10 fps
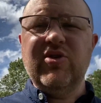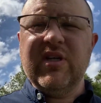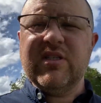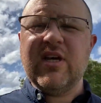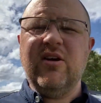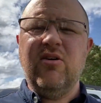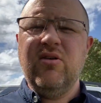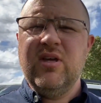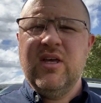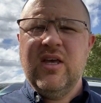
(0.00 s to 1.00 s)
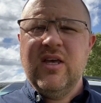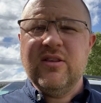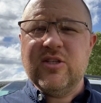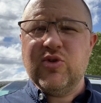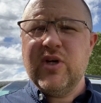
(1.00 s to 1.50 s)
tell,
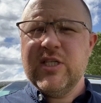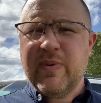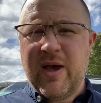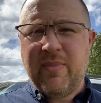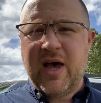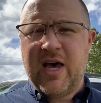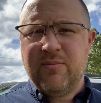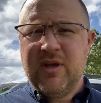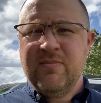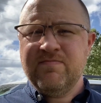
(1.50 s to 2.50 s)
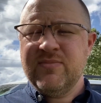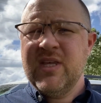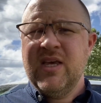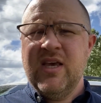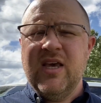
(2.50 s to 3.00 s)
the trees back behind me,
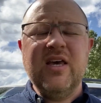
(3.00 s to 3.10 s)
it